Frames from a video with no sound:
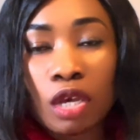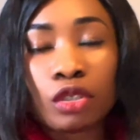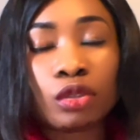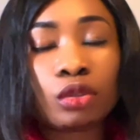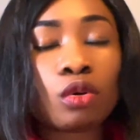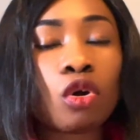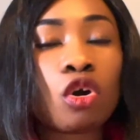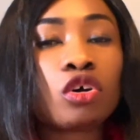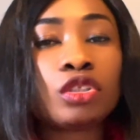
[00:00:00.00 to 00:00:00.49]

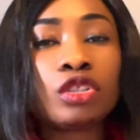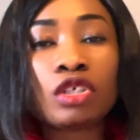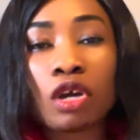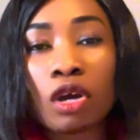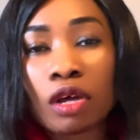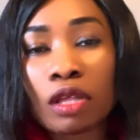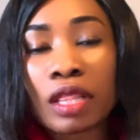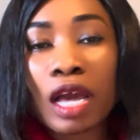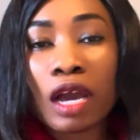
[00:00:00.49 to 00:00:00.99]
so on the
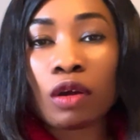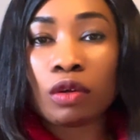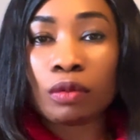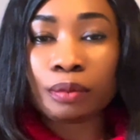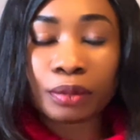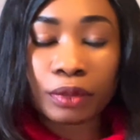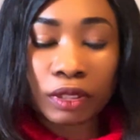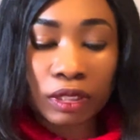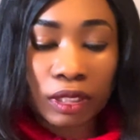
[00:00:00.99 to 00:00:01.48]
other
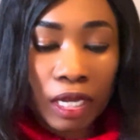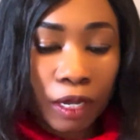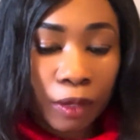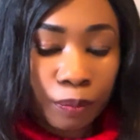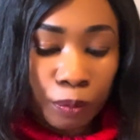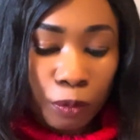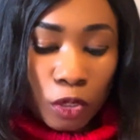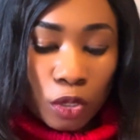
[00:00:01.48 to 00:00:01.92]
computer